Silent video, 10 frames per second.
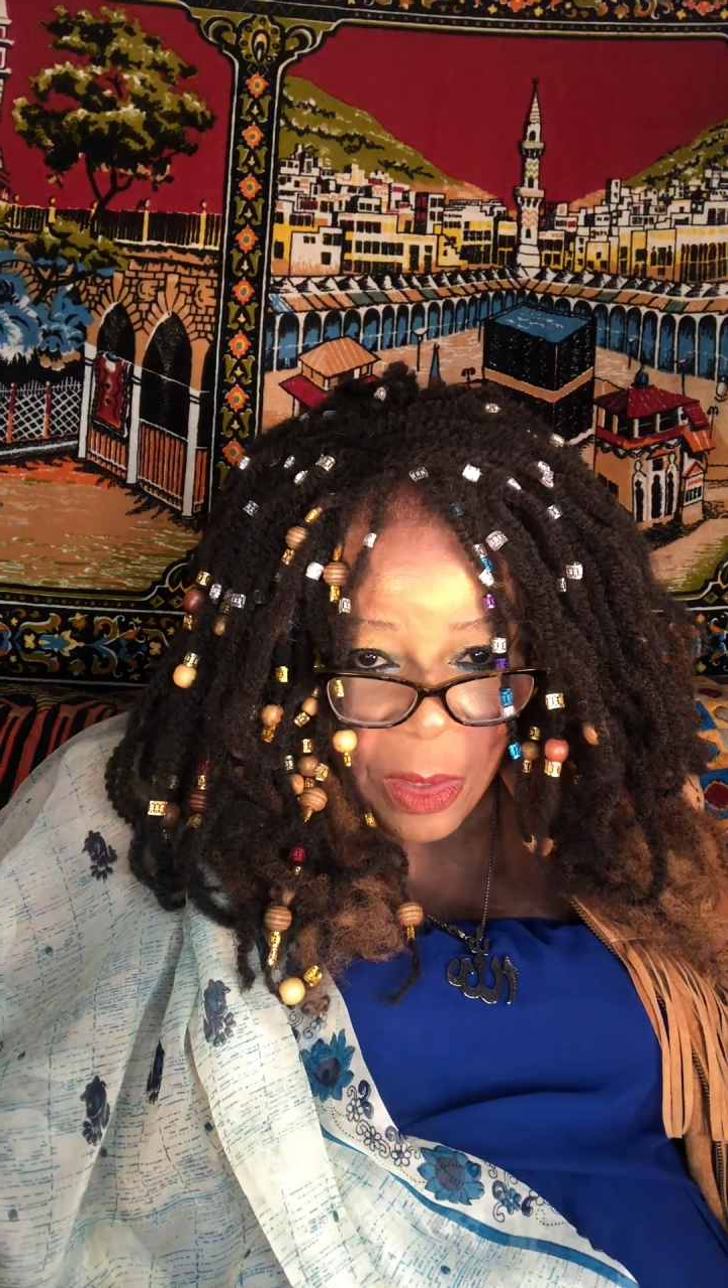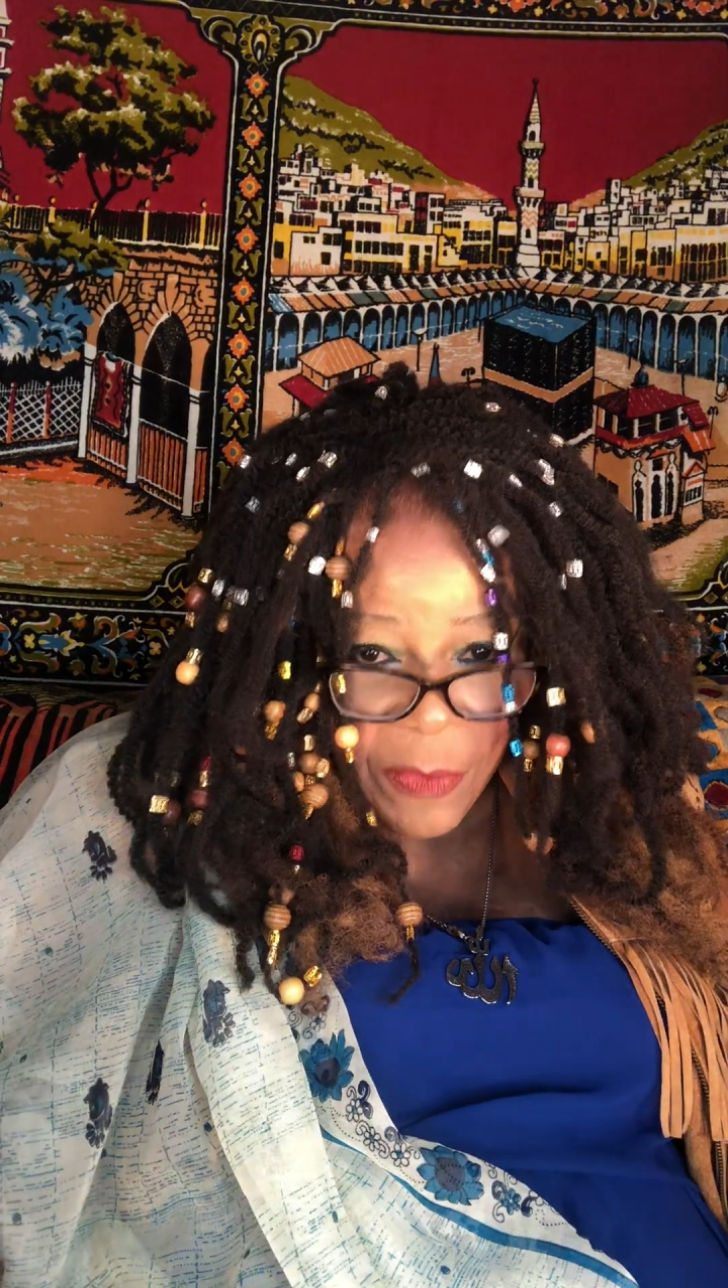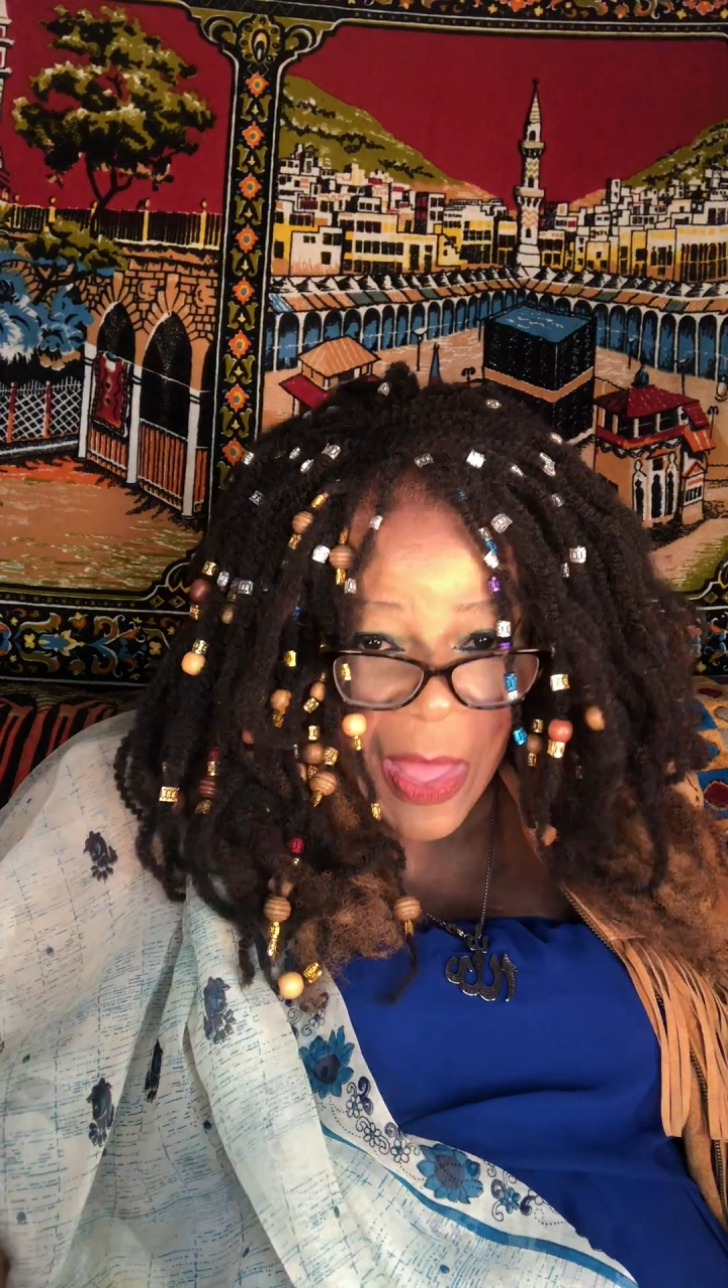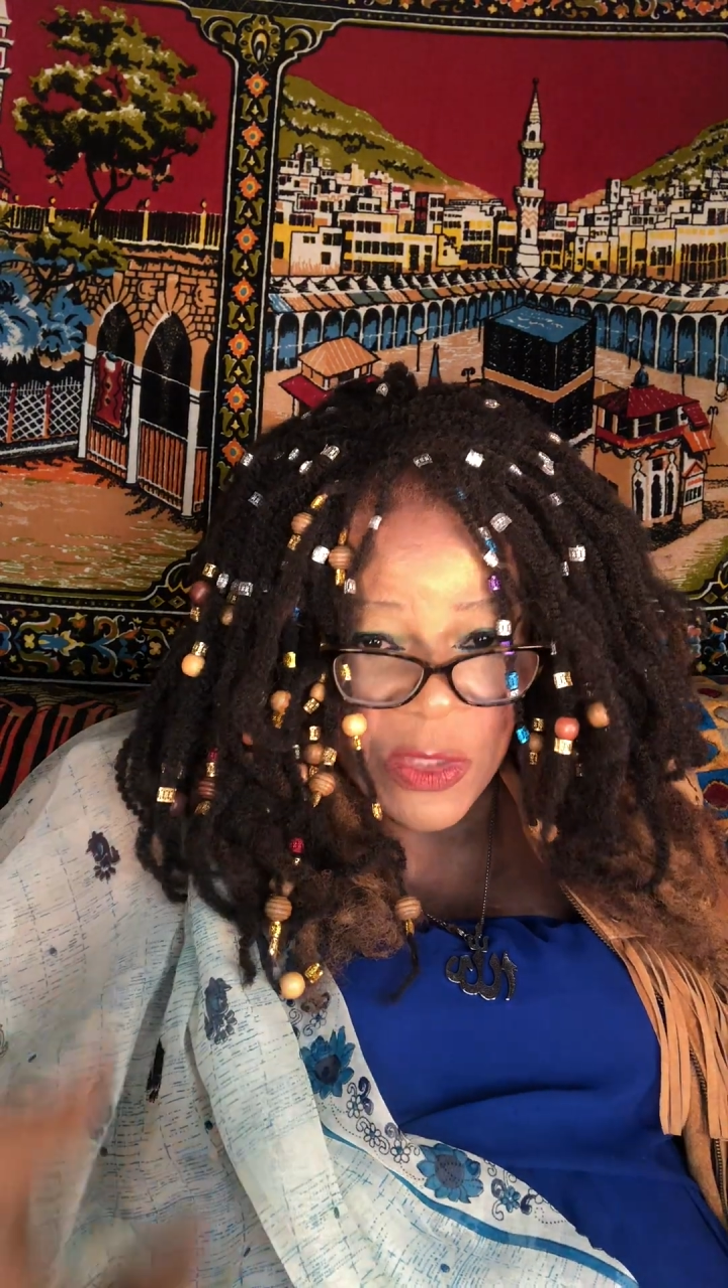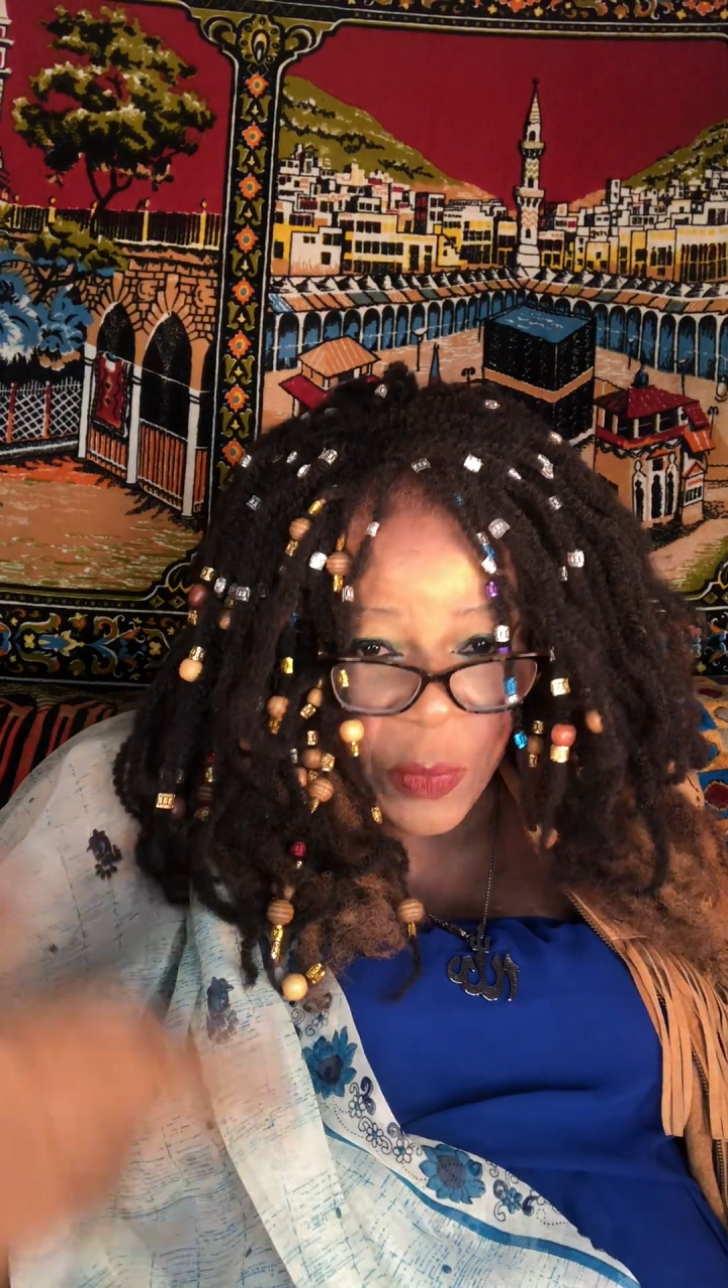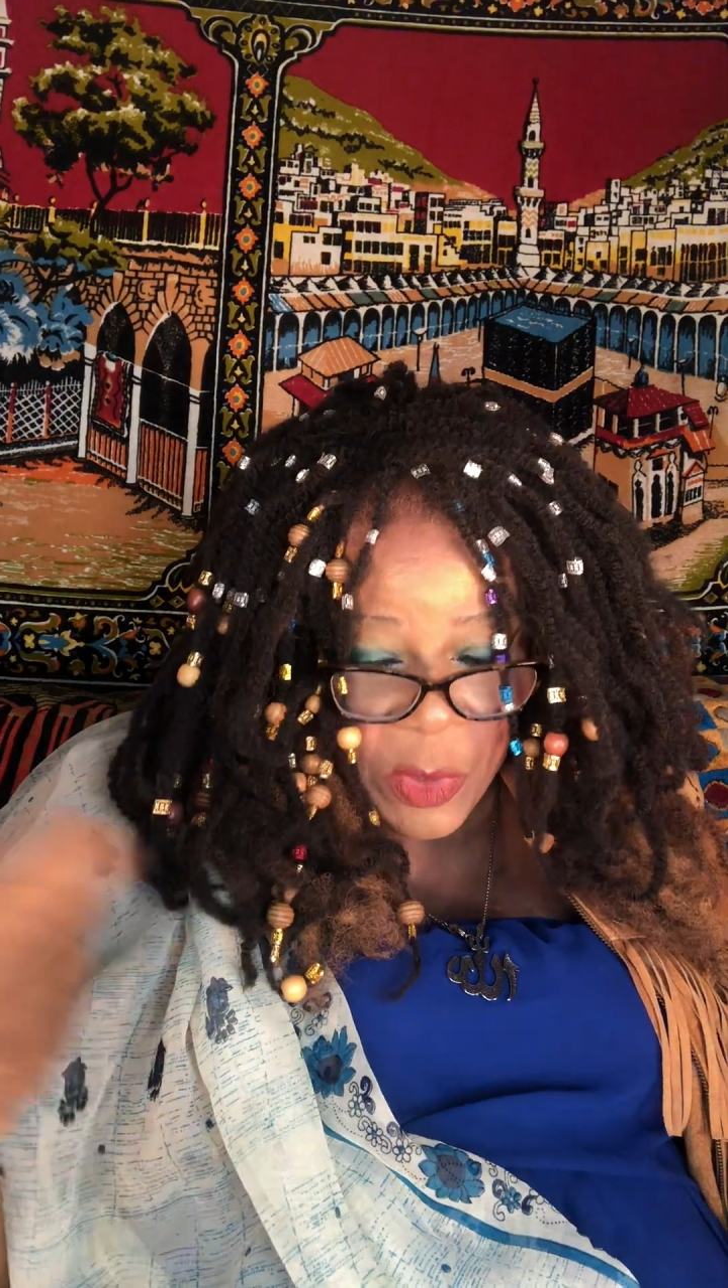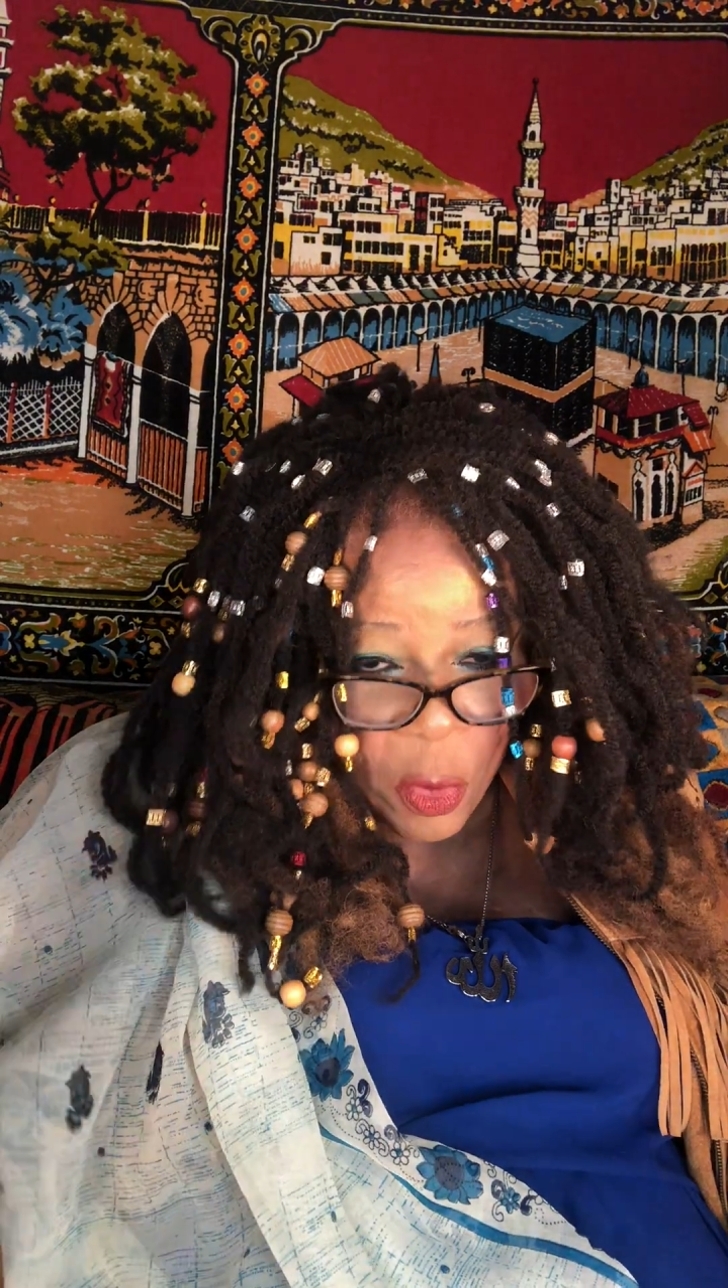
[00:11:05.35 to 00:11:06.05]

that's when you're